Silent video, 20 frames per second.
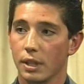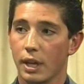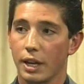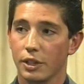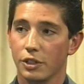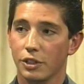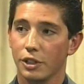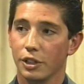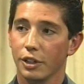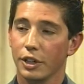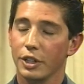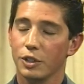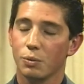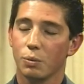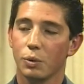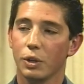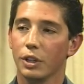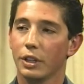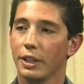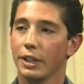last year is
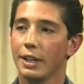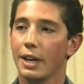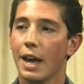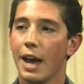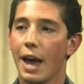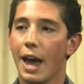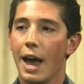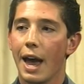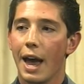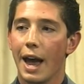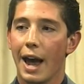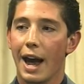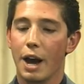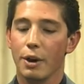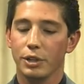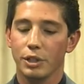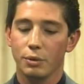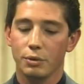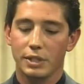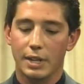really how
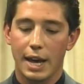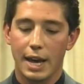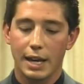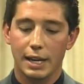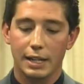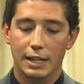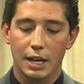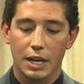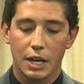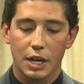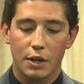do you take